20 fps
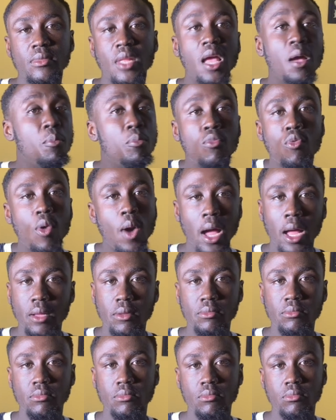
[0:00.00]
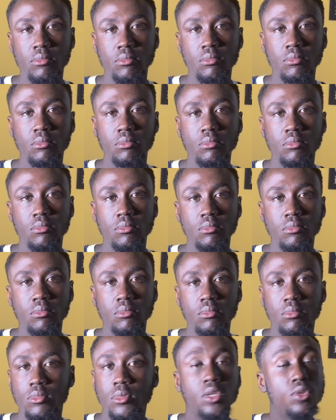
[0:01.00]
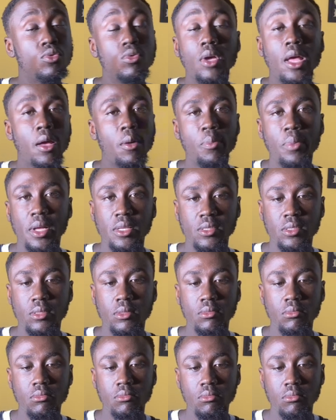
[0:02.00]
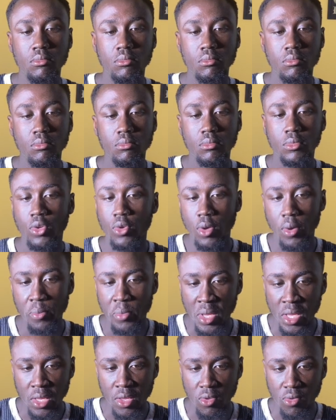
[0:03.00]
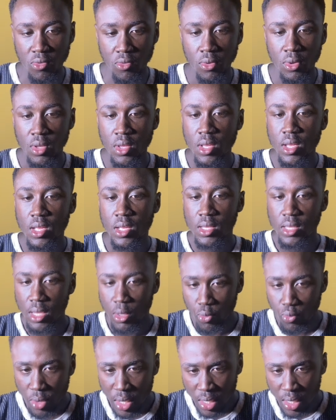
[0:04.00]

Emwa, it will help us. We are begging you. Now,